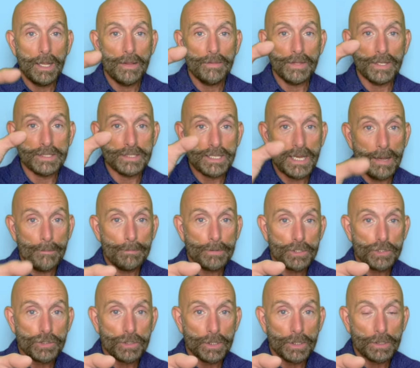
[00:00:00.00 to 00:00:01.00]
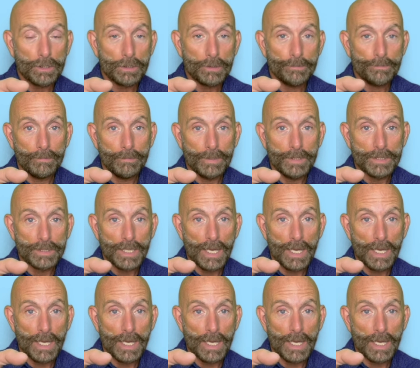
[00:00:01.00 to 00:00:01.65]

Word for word: The temperature is